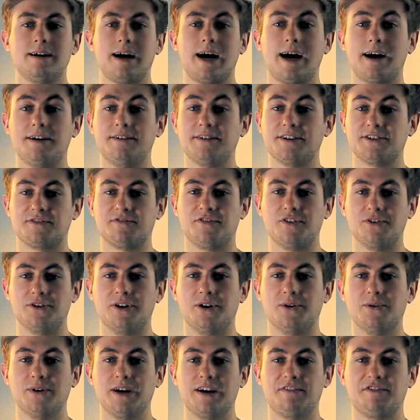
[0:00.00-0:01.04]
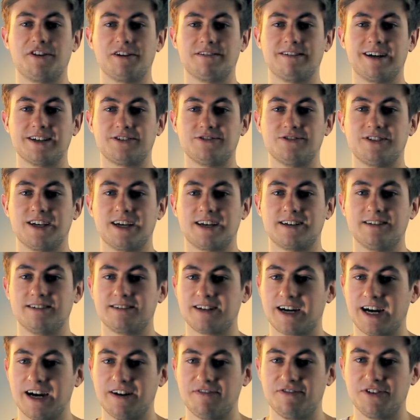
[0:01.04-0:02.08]
And as a footnote, if you're actually taking a
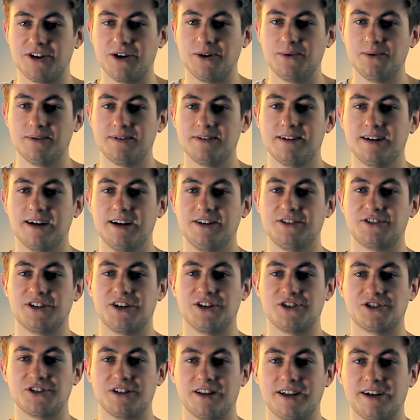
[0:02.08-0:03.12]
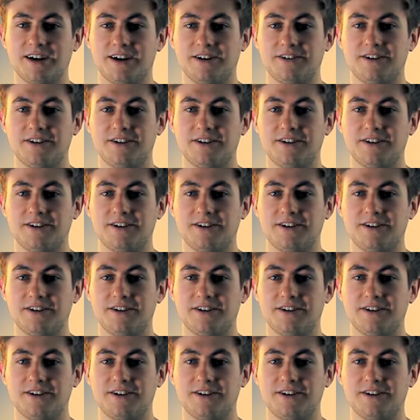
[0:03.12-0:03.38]
dive for you, intentionally or